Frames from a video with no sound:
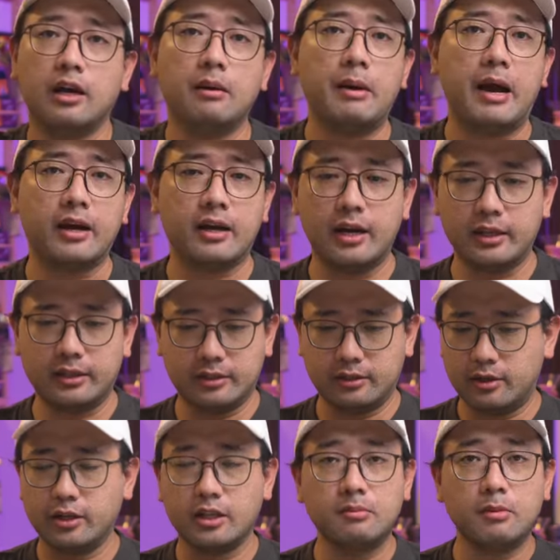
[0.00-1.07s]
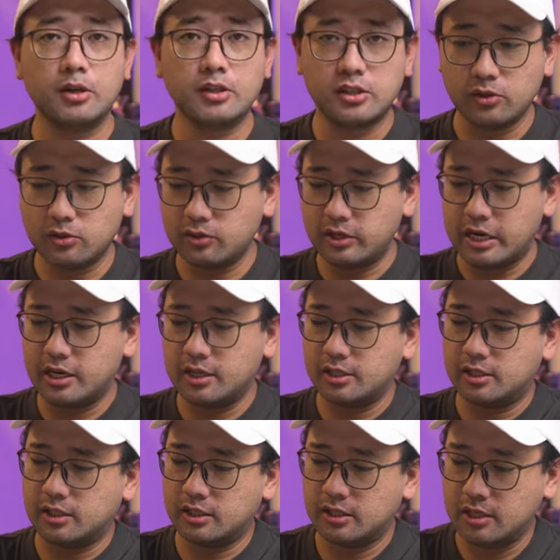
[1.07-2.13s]
Habagat, or the monsoon
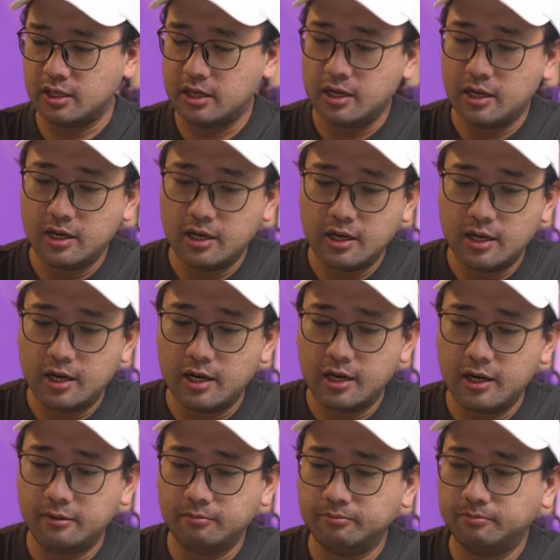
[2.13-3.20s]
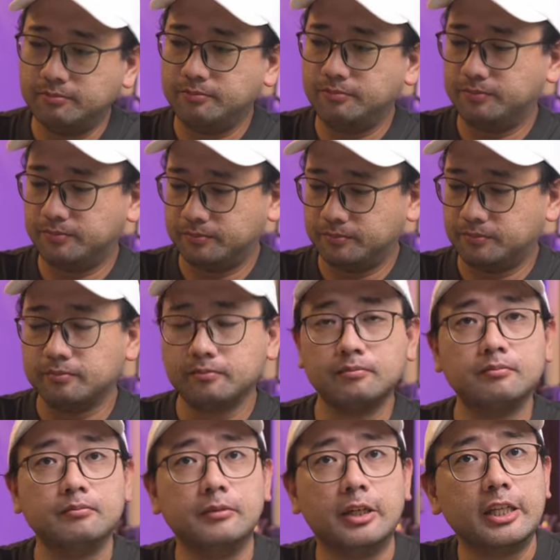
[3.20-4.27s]
rains. Um,
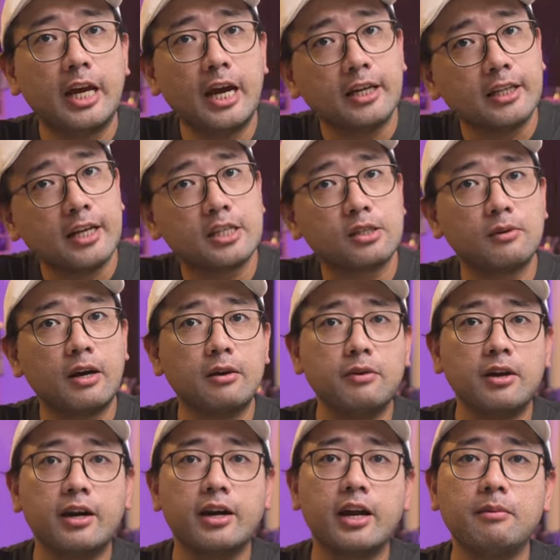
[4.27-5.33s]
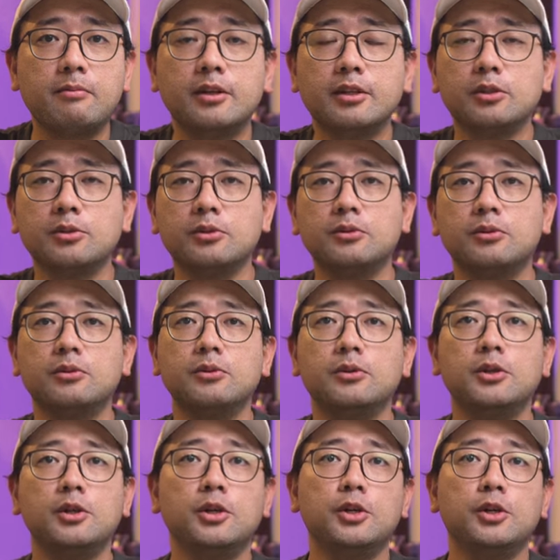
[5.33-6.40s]
but yeah, that's why we are able to
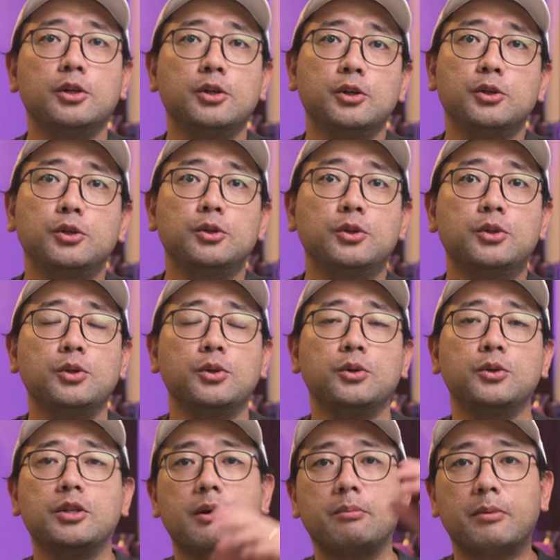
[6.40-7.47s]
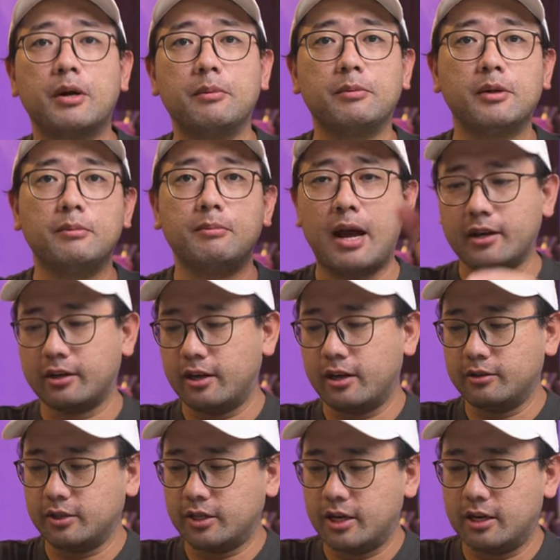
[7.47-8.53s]
do the purple
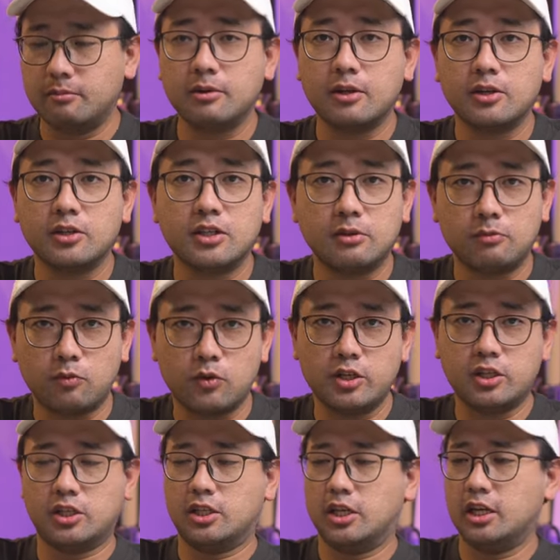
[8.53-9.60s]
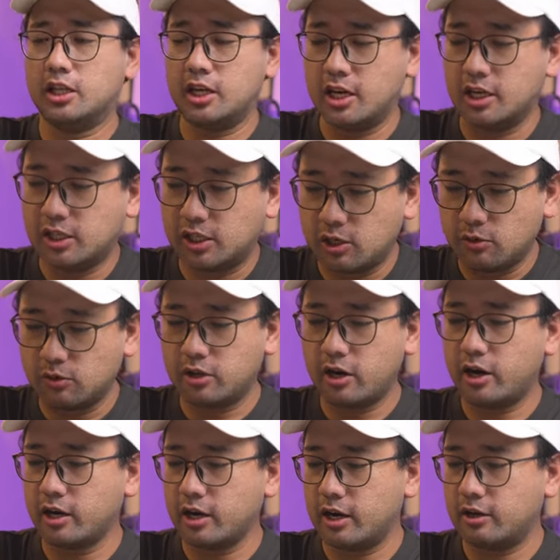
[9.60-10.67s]
background again, because it was it is so
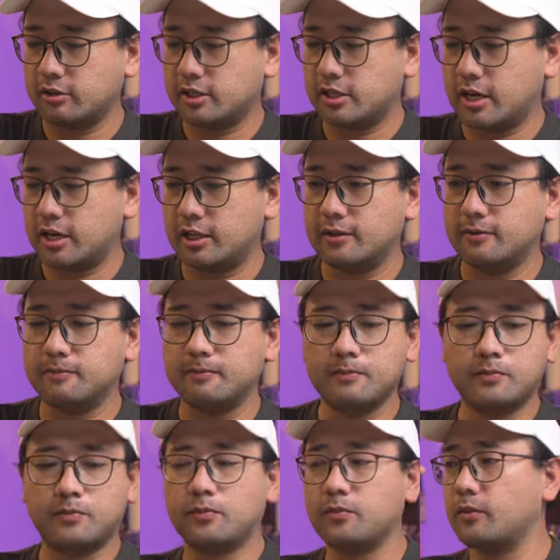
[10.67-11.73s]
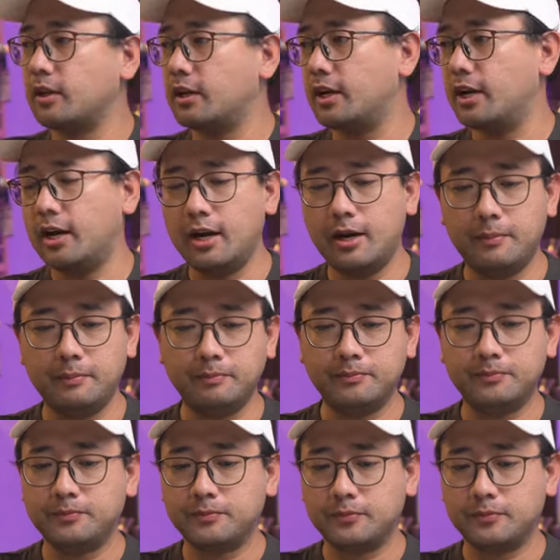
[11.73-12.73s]
dark outside. Um,